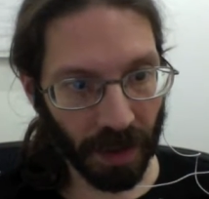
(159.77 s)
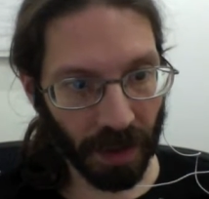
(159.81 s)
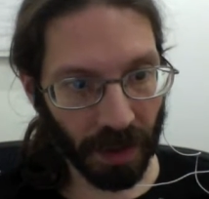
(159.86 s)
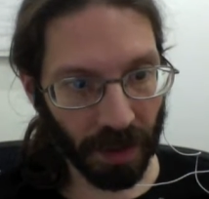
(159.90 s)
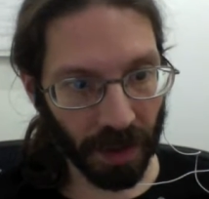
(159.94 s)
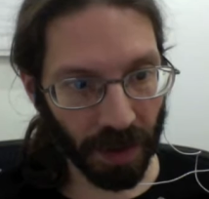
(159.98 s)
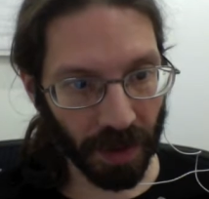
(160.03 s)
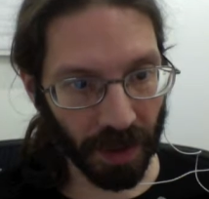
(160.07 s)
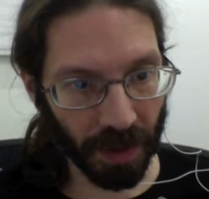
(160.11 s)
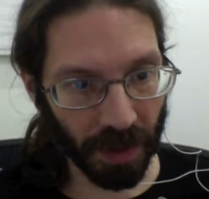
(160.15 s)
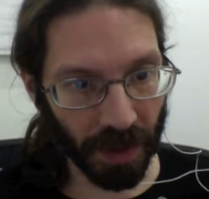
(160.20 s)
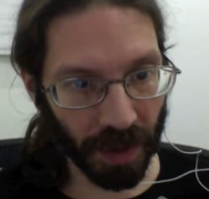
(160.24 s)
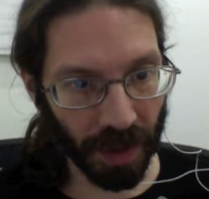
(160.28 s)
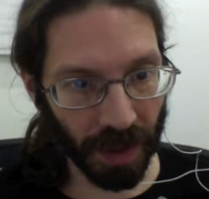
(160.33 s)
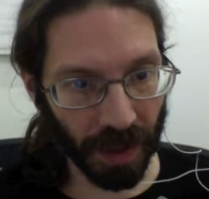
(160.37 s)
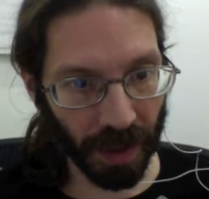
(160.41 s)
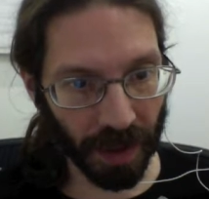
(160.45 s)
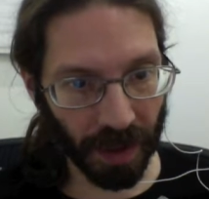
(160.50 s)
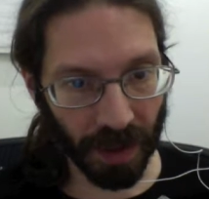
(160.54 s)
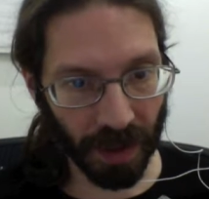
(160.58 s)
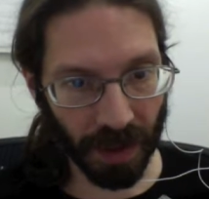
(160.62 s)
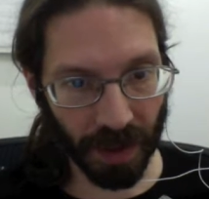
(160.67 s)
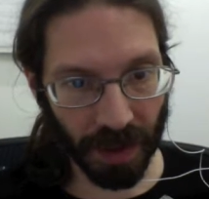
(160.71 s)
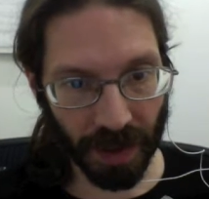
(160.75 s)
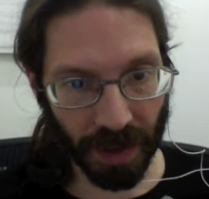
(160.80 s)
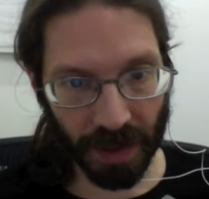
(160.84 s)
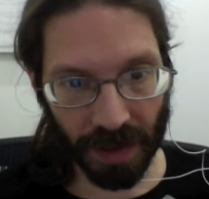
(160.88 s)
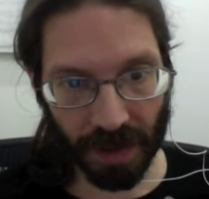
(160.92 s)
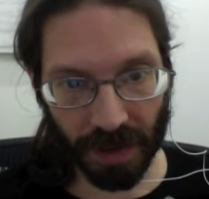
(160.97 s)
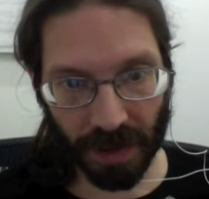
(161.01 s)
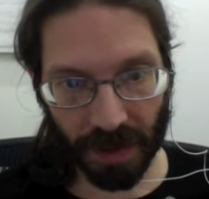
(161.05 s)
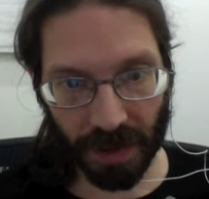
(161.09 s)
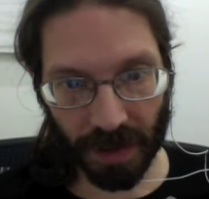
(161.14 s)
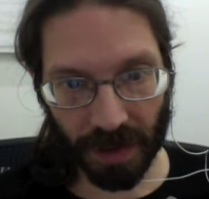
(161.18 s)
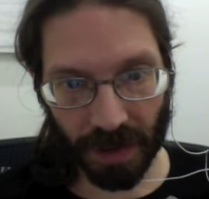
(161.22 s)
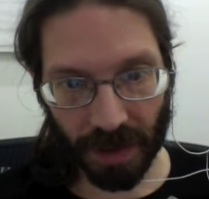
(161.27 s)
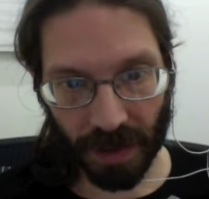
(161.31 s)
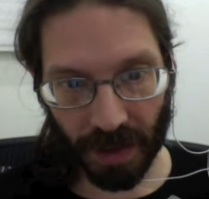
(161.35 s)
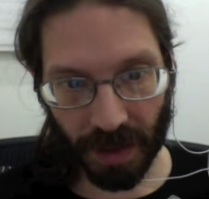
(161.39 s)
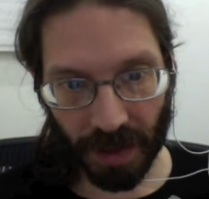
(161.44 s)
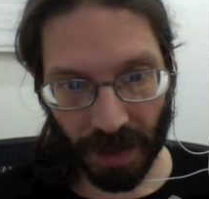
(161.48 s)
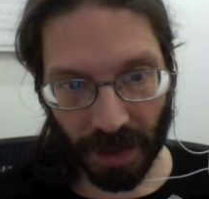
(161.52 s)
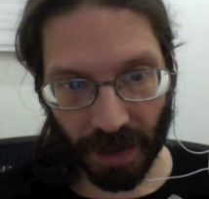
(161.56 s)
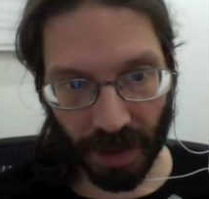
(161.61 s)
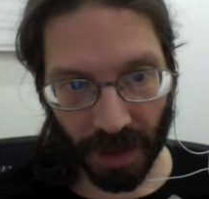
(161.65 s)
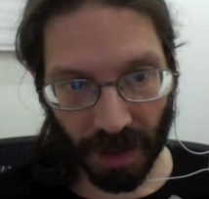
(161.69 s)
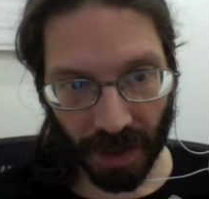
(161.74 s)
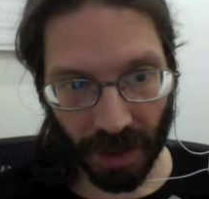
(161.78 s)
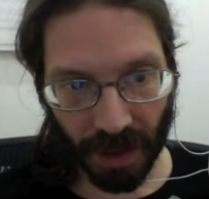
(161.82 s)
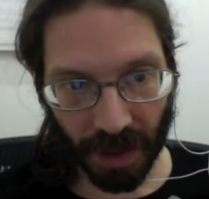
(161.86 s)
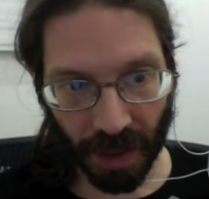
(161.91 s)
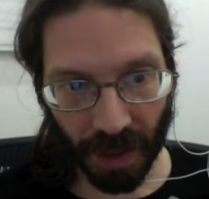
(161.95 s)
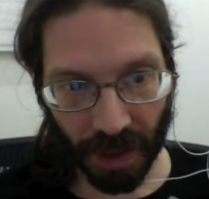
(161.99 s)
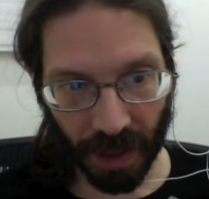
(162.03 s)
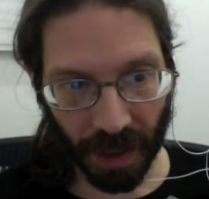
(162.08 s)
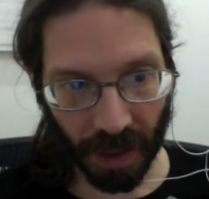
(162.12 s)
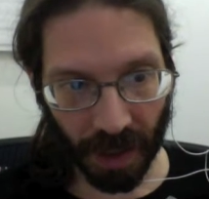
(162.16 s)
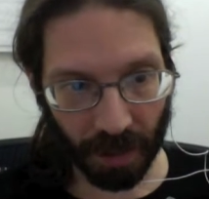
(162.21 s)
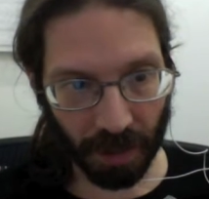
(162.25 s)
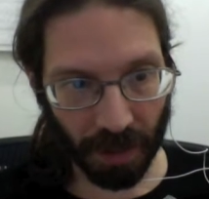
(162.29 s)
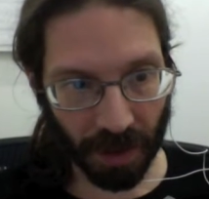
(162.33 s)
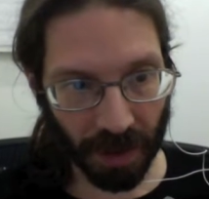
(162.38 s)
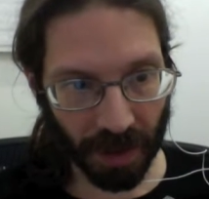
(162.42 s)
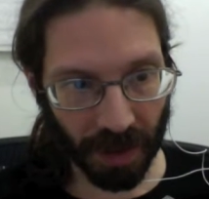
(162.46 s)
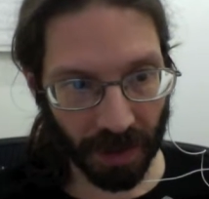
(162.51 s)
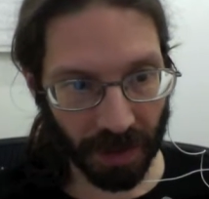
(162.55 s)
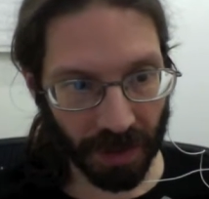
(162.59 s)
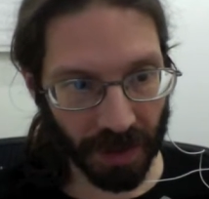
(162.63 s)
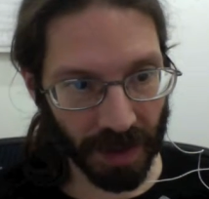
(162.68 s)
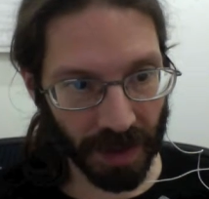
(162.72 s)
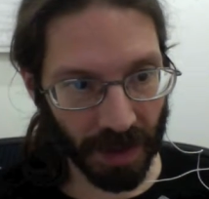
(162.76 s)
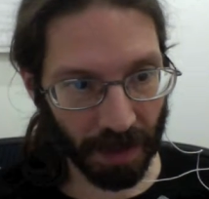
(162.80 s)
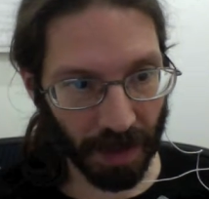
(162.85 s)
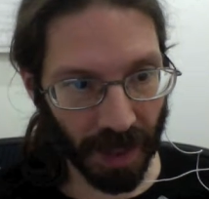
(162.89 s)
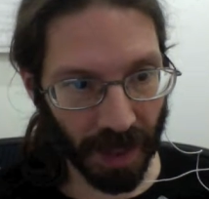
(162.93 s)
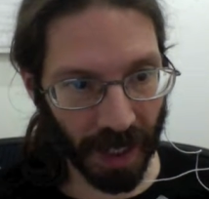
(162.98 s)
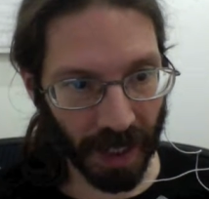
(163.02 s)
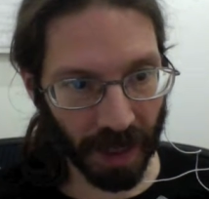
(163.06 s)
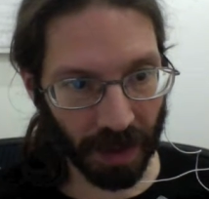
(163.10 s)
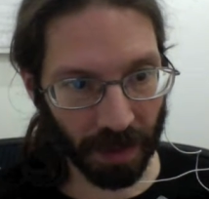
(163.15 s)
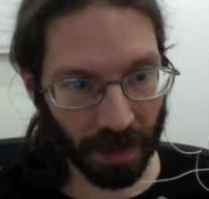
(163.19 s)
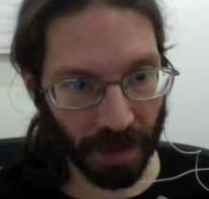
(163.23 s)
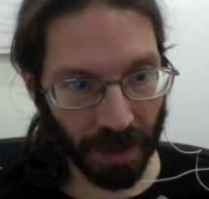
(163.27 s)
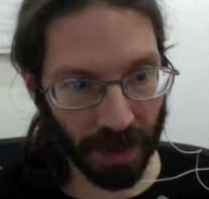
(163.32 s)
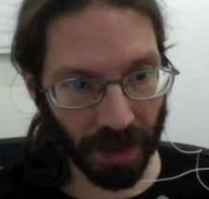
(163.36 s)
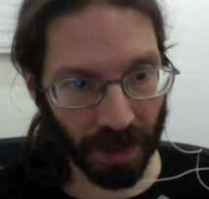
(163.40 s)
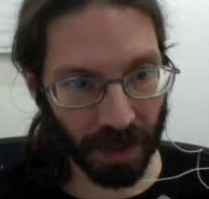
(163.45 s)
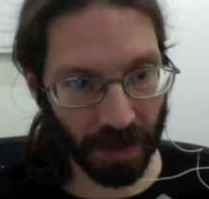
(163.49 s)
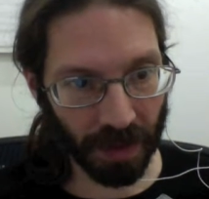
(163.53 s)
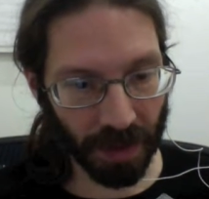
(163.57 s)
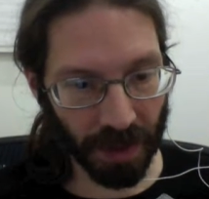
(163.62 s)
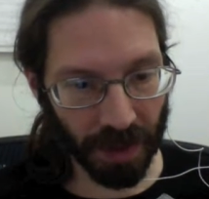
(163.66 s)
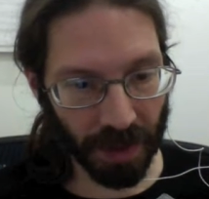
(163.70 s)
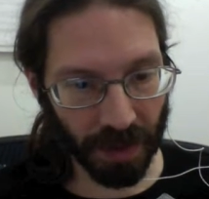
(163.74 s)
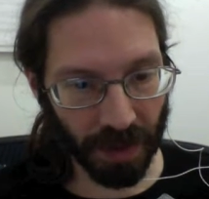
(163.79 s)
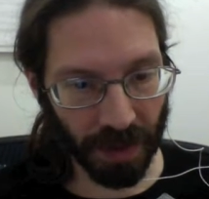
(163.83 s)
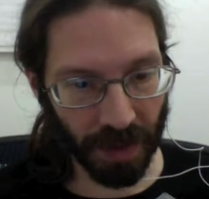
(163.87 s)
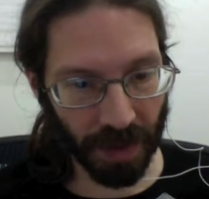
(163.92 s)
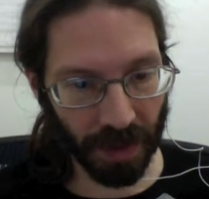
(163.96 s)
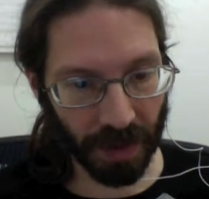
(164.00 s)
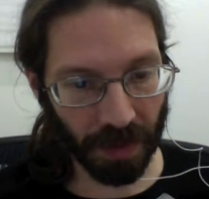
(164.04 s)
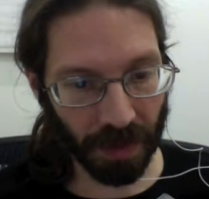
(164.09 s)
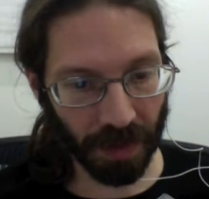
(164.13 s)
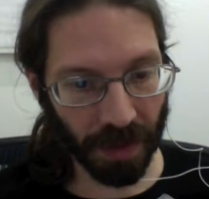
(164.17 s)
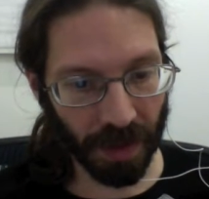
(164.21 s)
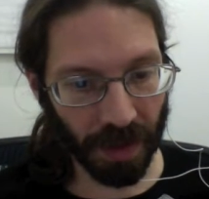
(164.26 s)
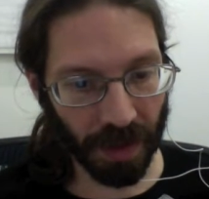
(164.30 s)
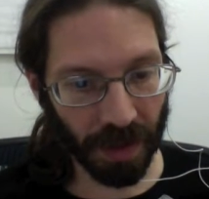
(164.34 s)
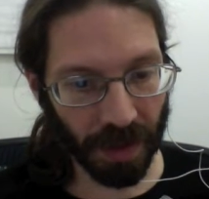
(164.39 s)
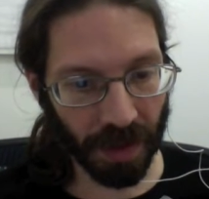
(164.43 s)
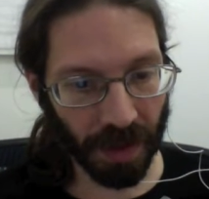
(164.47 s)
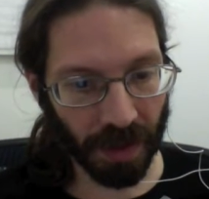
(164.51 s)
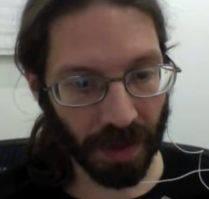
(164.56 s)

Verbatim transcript: We don't need all this and that, I believe, is the back button, which we don't want.